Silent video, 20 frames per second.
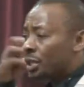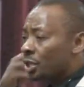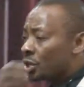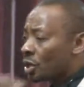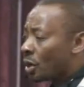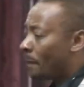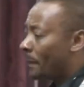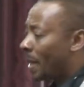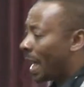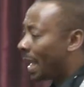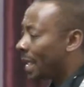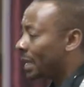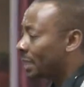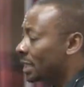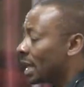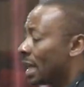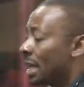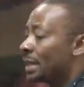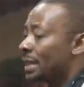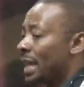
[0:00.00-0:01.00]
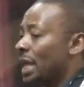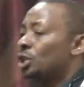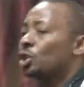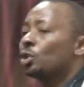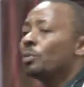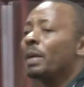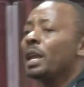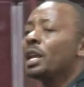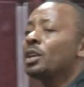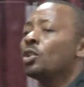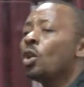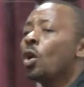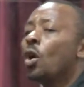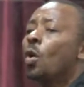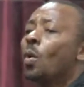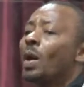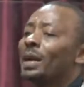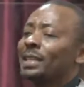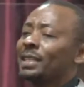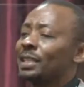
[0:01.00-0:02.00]
in your mind that you may know
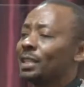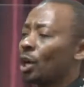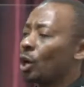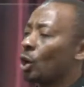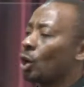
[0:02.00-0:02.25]
what is the